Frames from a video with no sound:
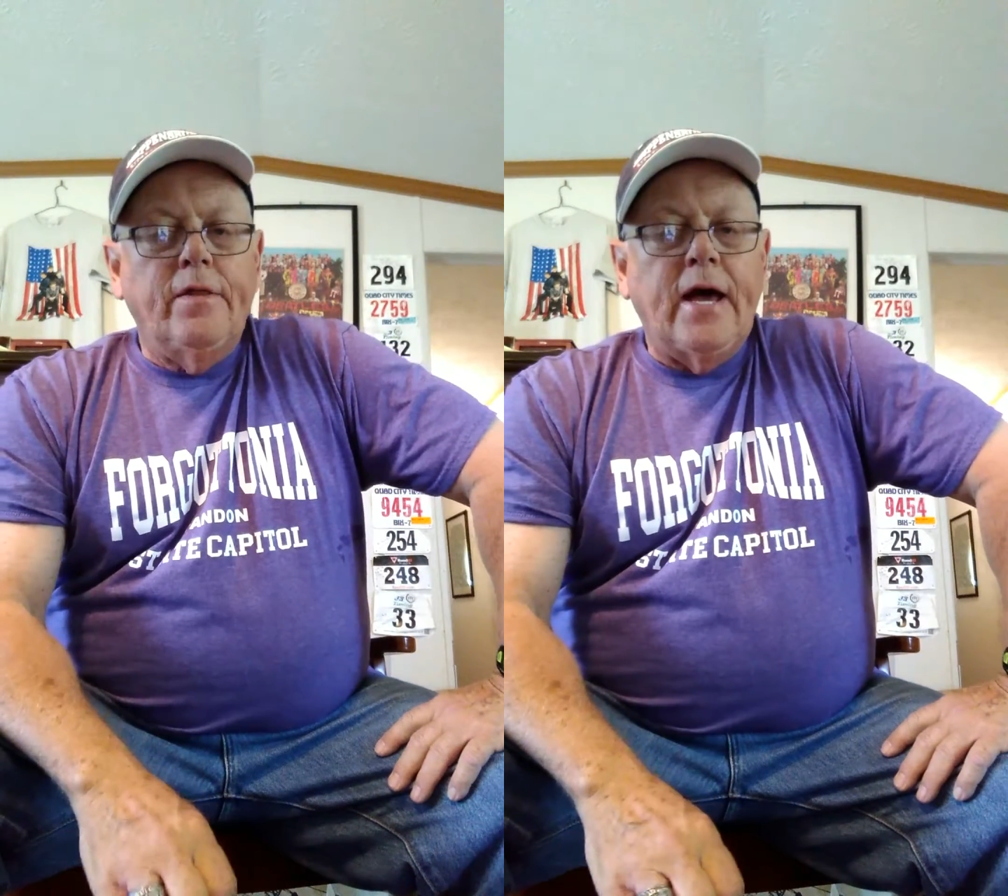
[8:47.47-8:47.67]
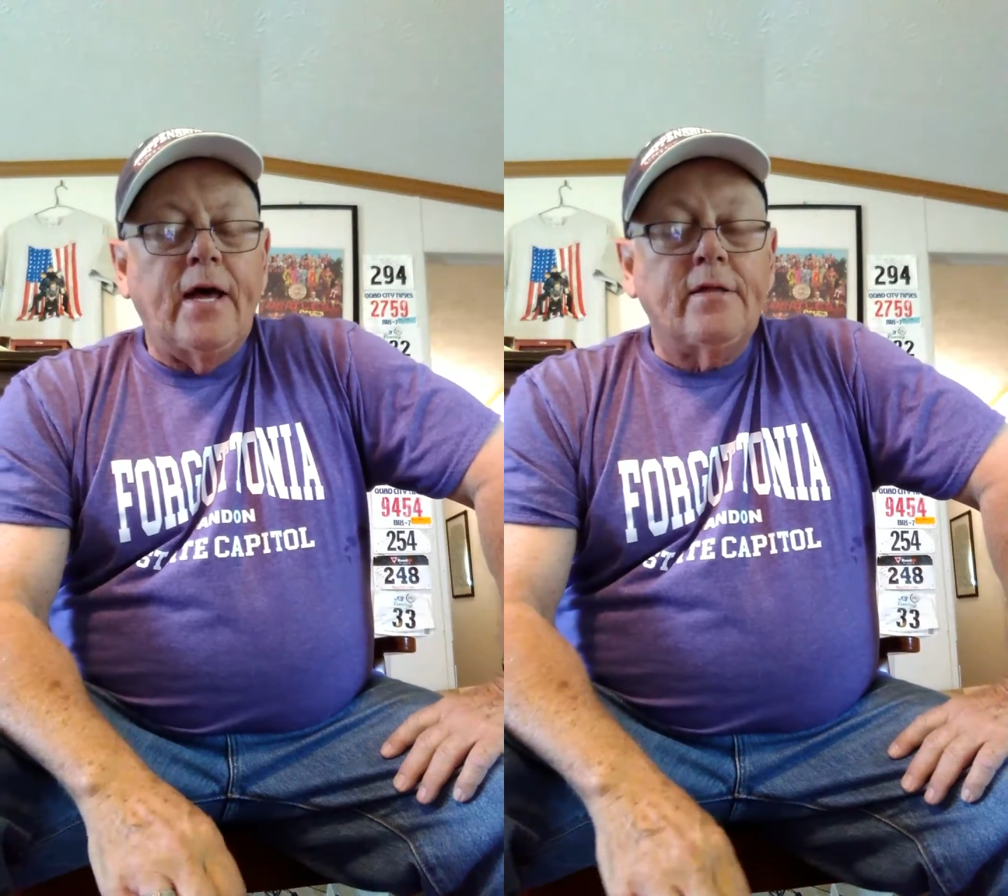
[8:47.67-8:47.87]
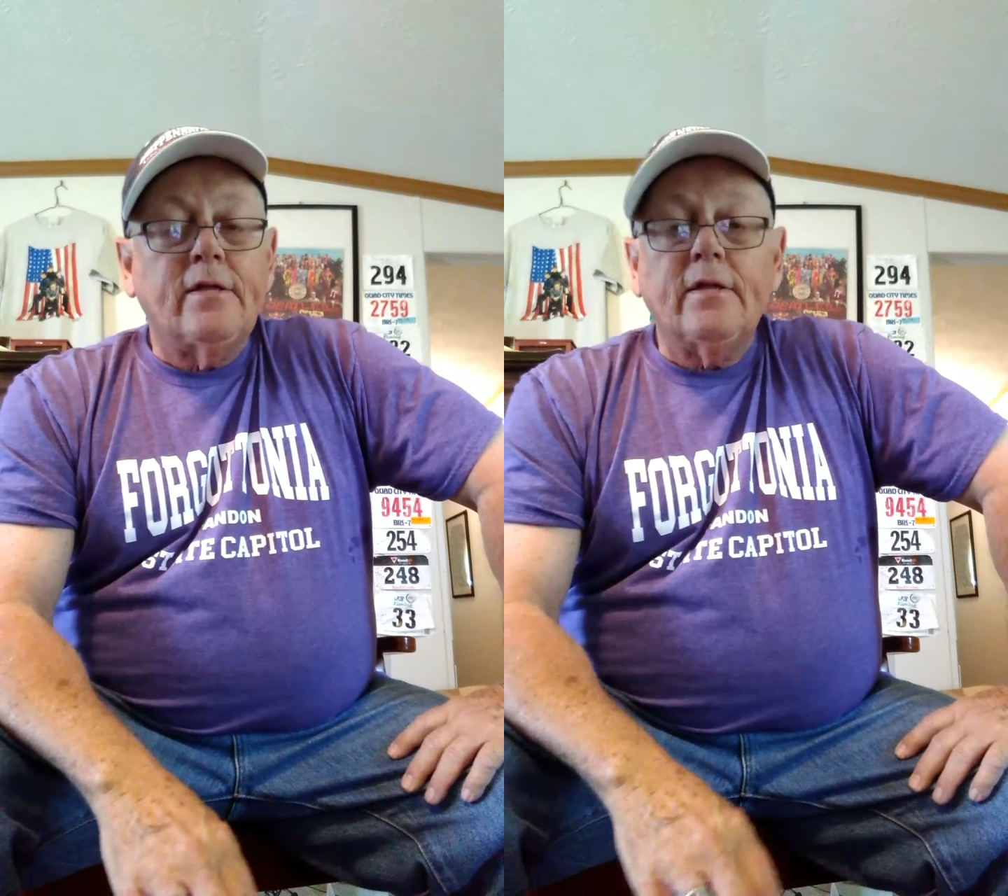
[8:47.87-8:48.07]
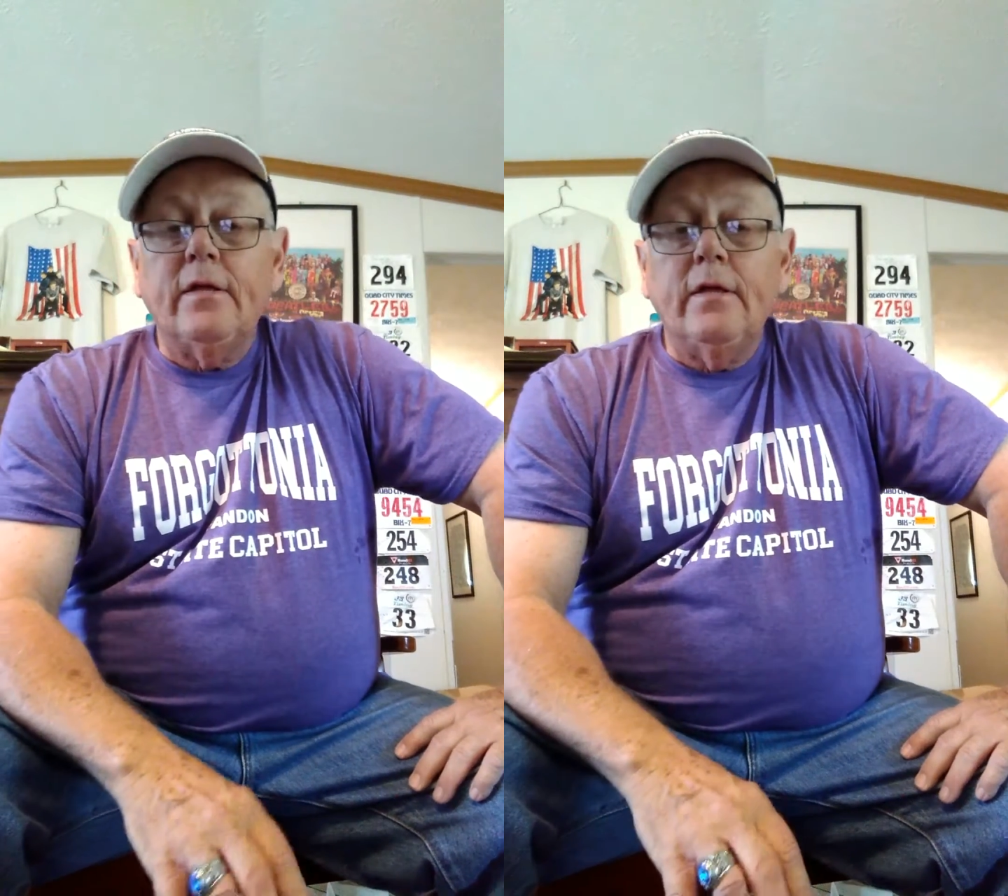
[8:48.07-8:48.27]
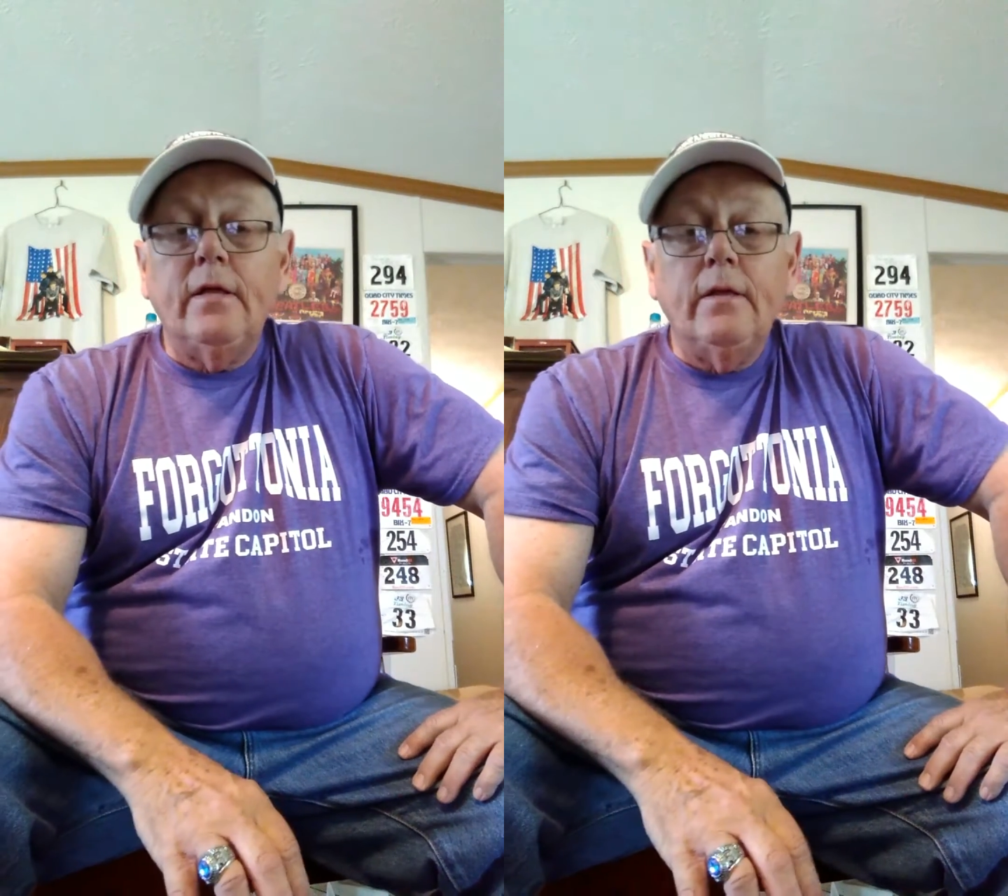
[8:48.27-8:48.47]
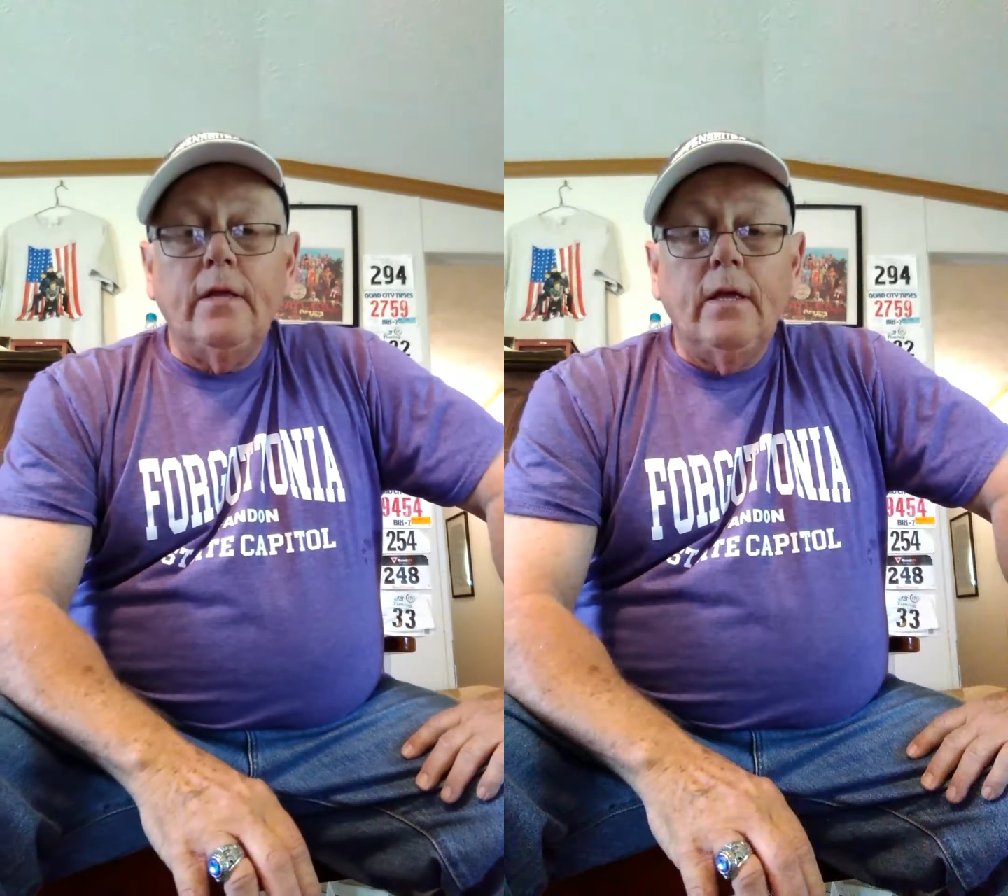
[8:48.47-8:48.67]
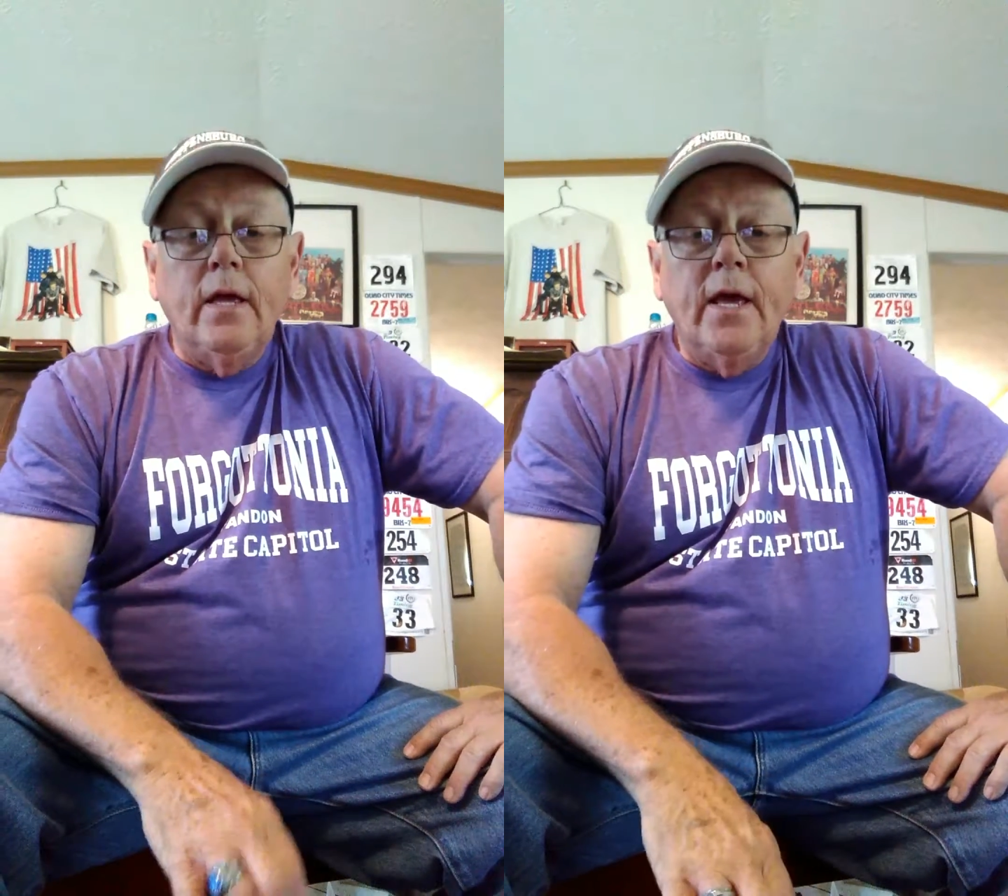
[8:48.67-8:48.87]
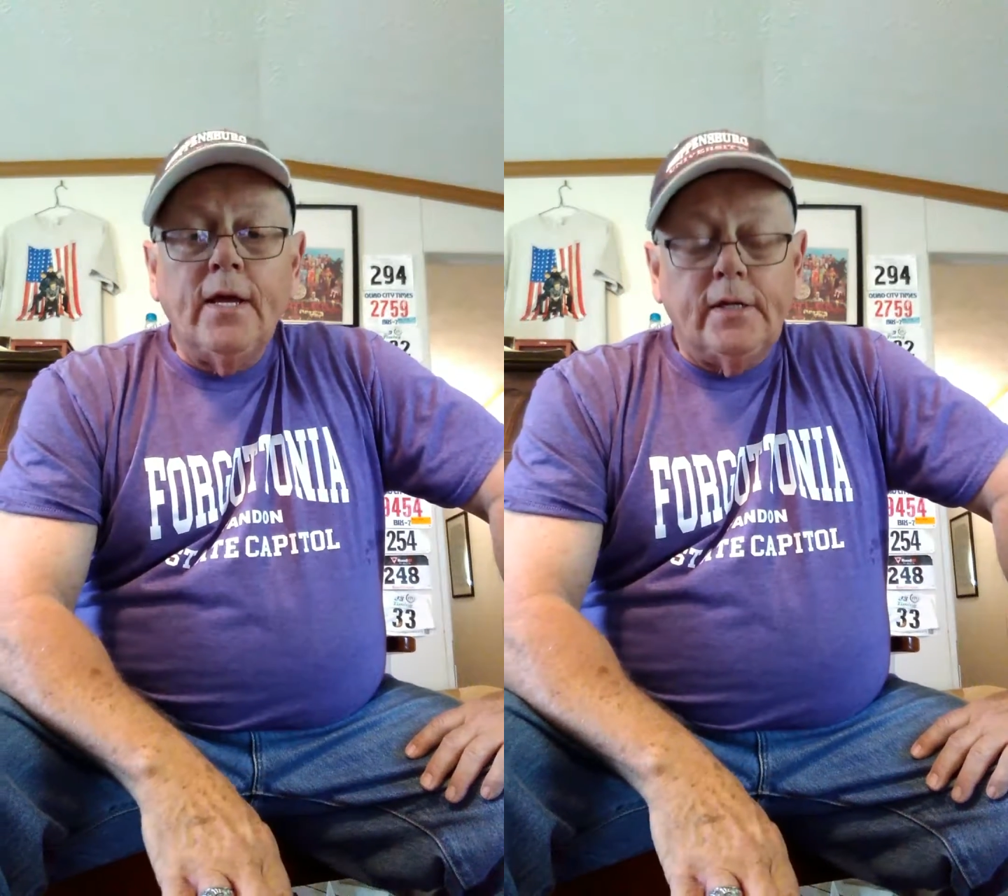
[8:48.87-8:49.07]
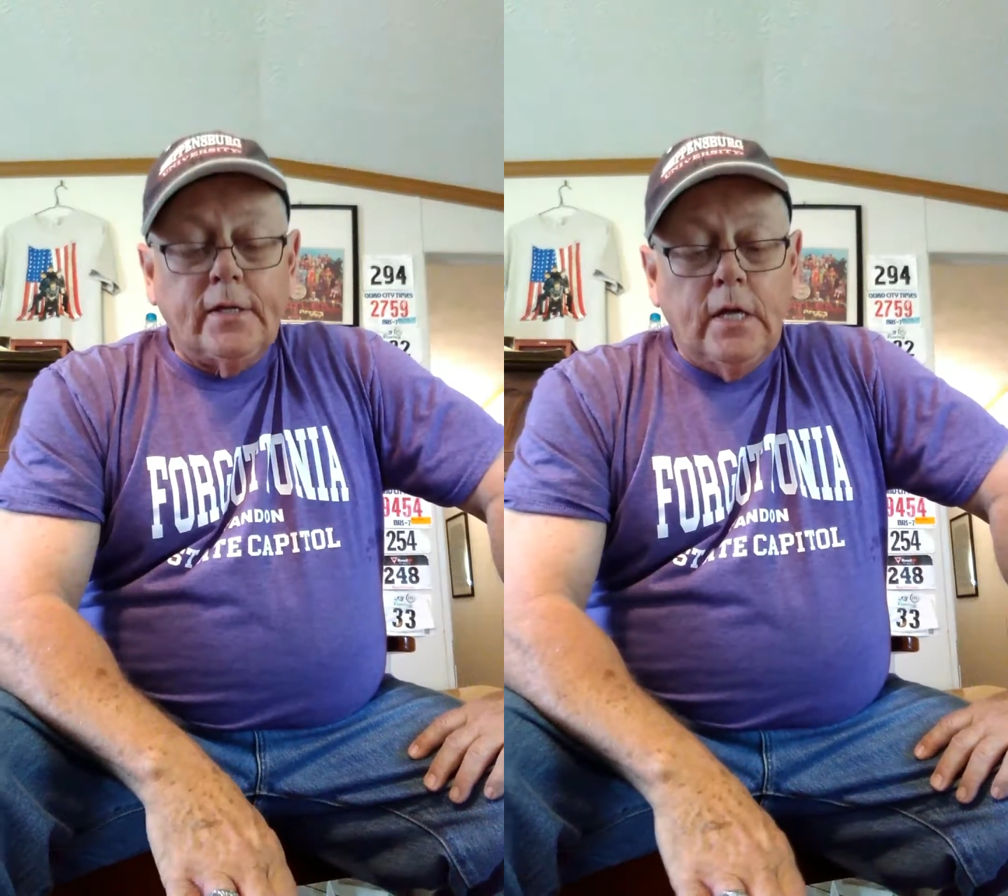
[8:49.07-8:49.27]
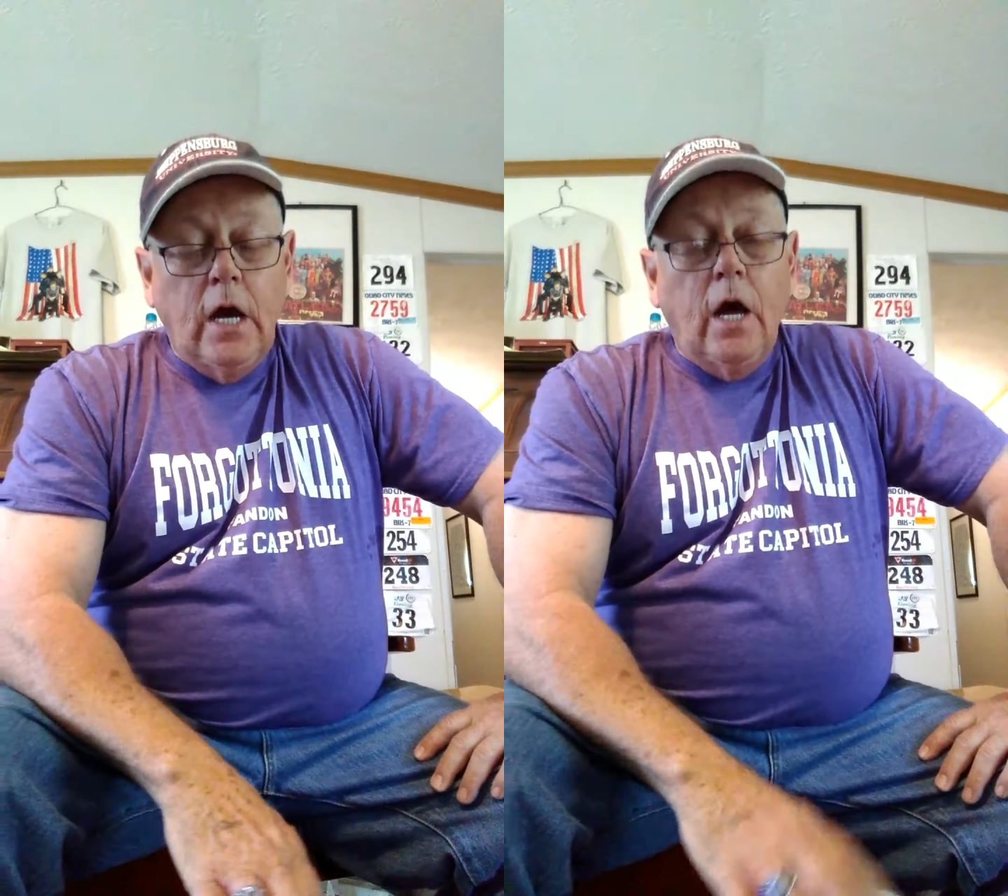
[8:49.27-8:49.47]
that's it.